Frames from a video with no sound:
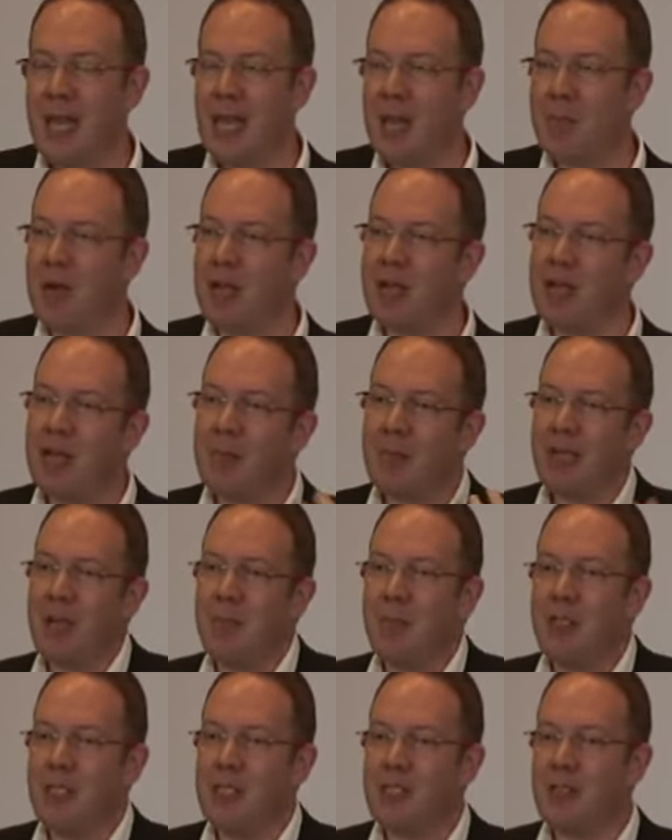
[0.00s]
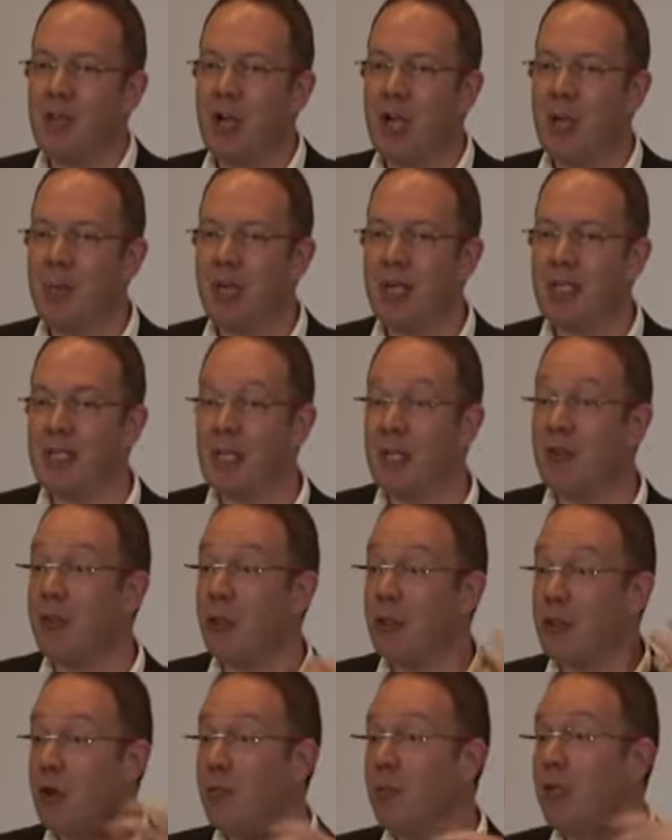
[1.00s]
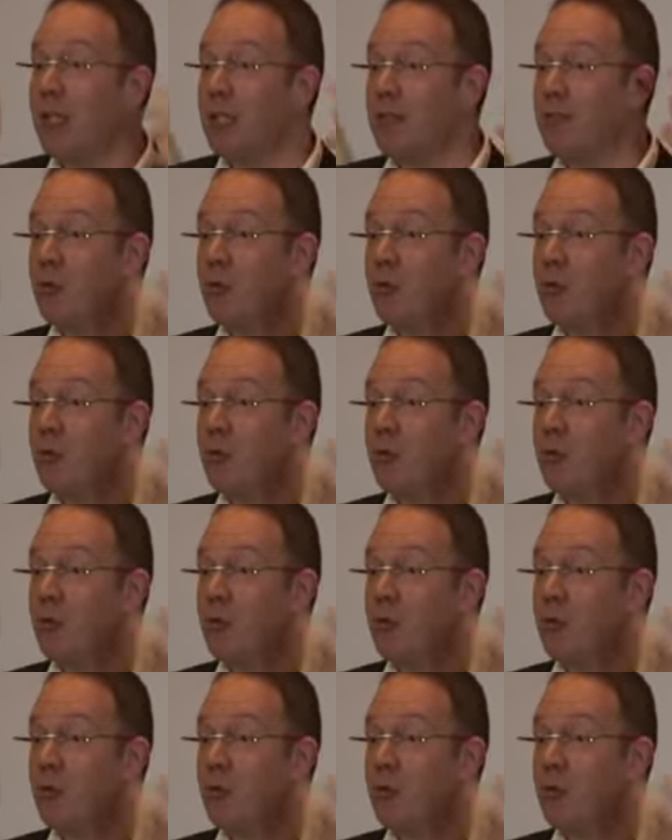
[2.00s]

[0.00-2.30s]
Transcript: And paradigm can be described as kind of the dominant